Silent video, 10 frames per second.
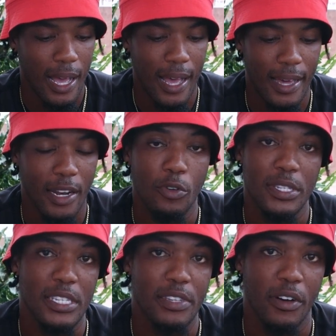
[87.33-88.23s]
and a
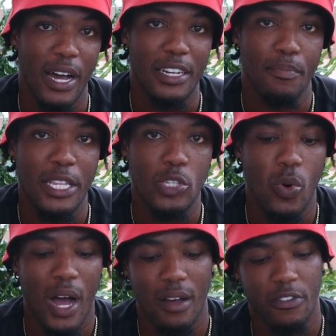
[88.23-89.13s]
receiver, and the
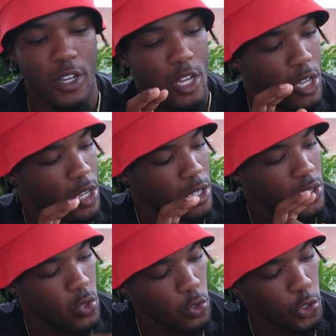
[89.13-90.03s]
B2 have
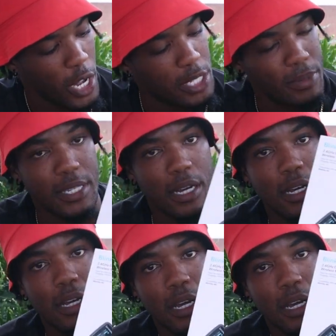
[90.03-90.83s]
two transmitter